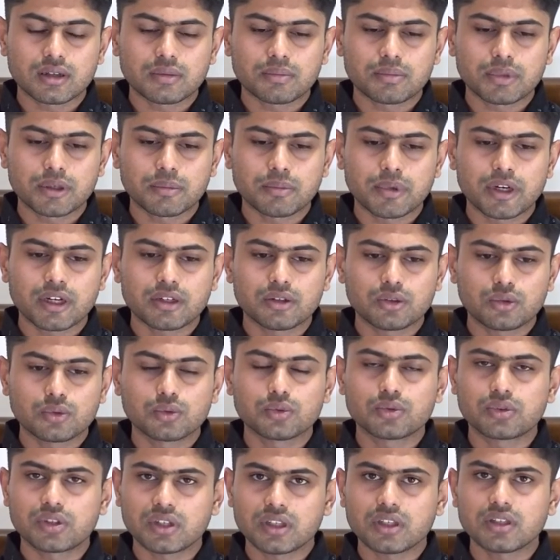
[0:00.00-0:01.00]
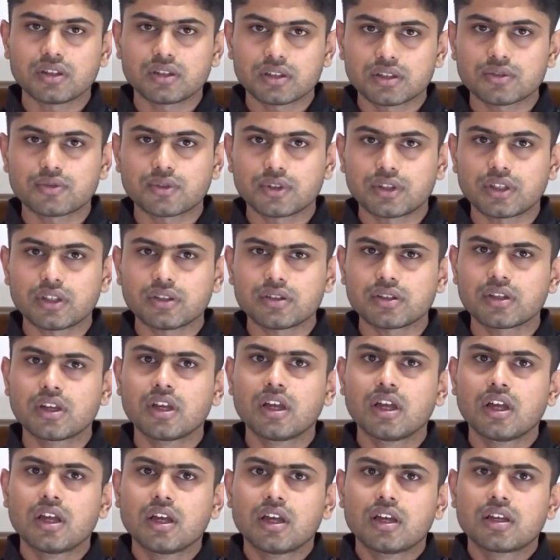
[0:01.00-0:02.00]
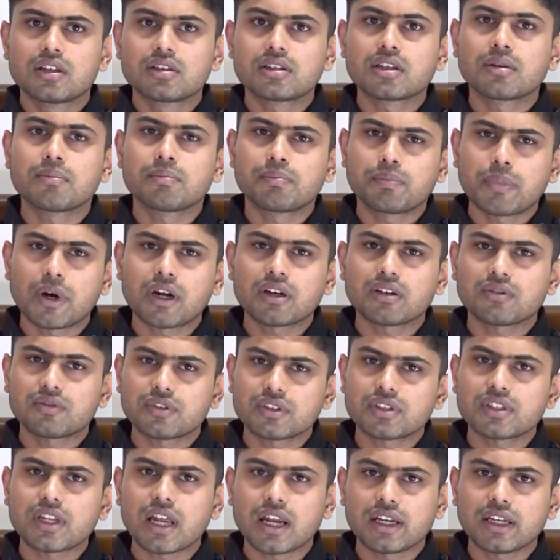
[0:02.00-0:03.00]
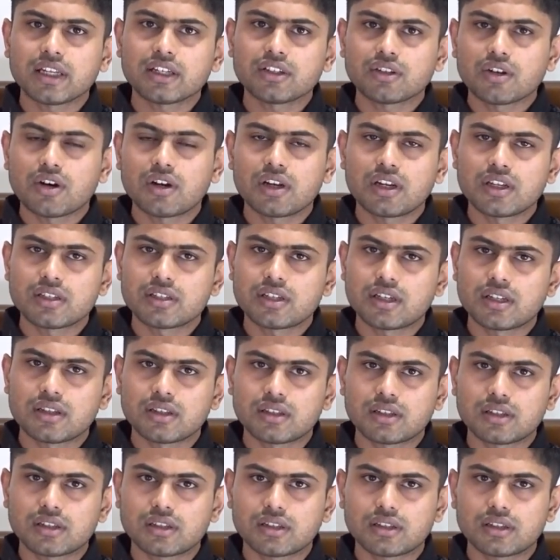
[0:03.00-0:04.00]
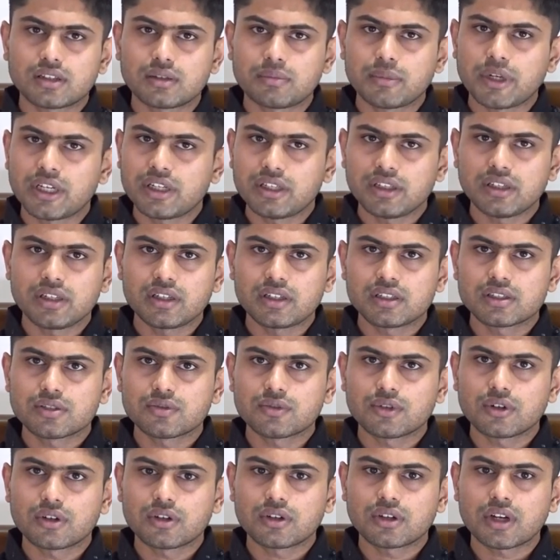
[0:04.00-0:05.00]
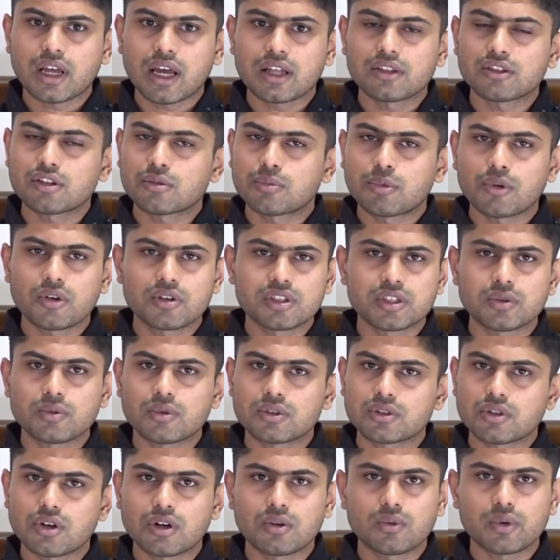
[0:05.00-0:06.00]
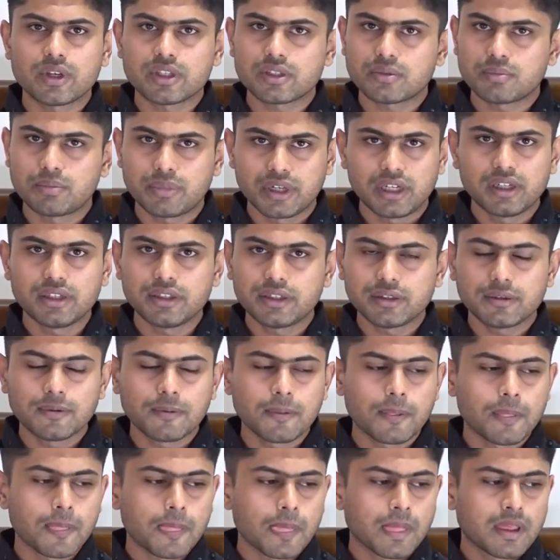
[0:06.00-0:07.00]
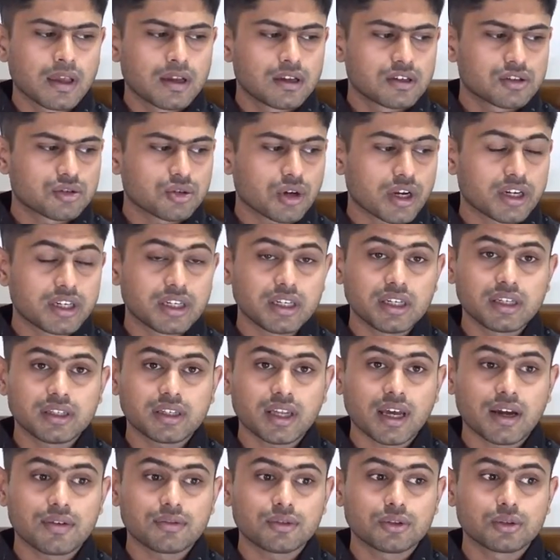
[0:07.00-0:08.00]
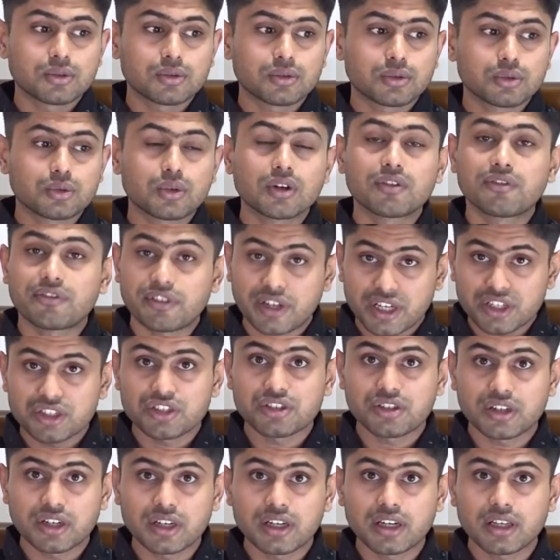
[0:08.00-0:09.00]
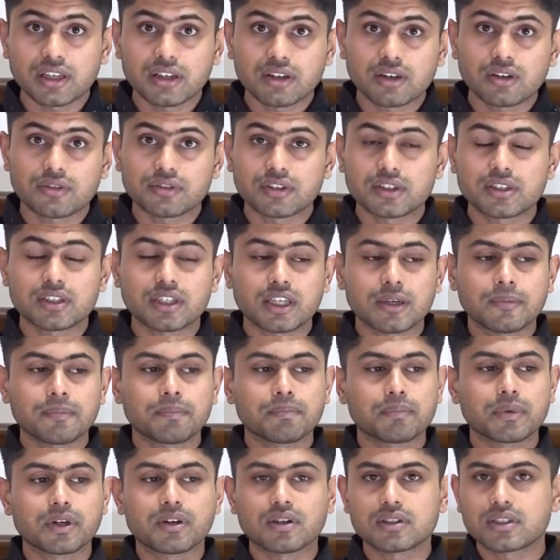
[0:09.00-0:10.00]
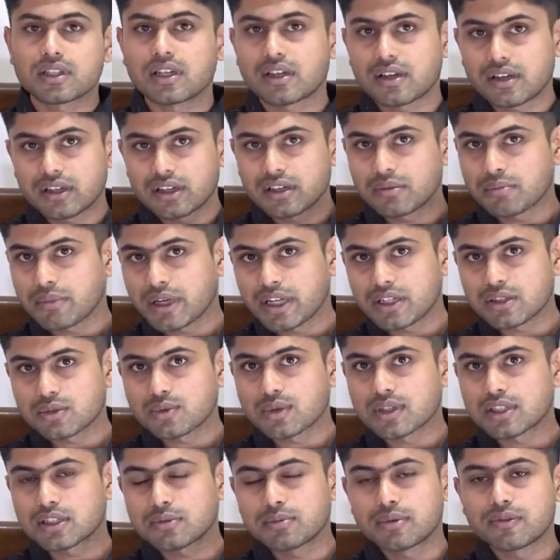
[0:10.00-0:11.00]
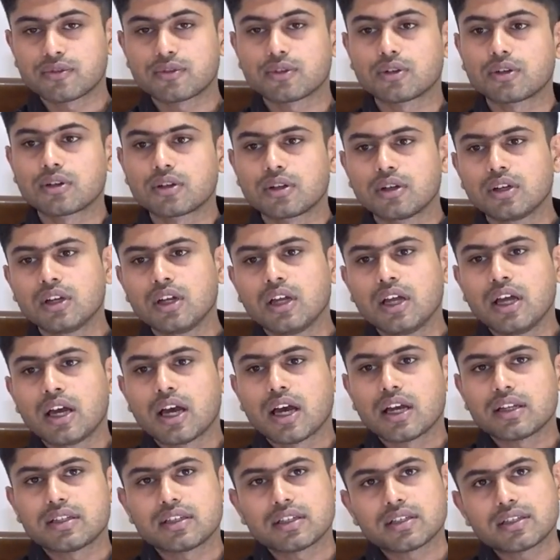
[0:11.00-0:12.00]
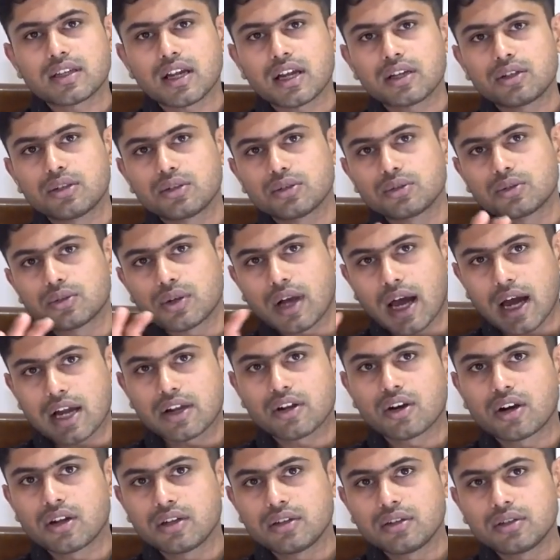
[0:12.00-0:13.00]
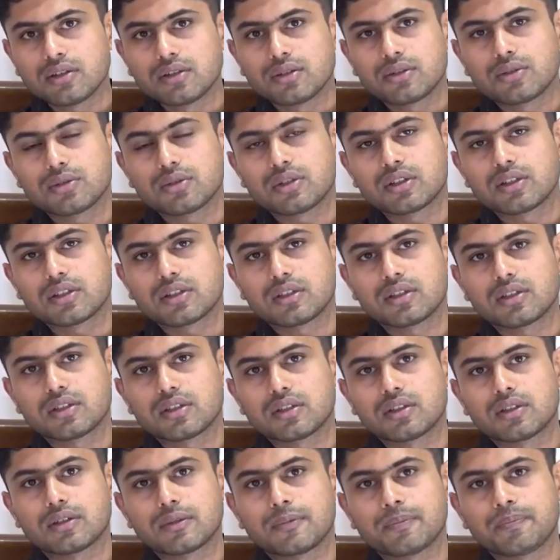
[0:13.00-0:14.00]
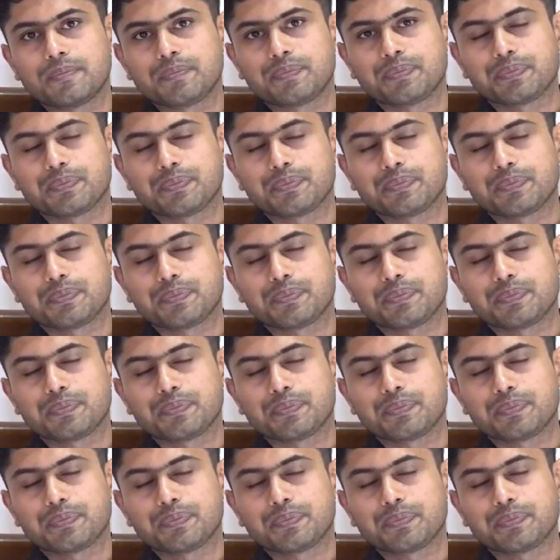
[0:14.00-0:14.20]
prepared 2-3 years for this. Some part of a static knowledge and the materials for anthropology was always built. So I didn't have to do a fresh reading of the same because I'd written mains once before. I just had to add on to the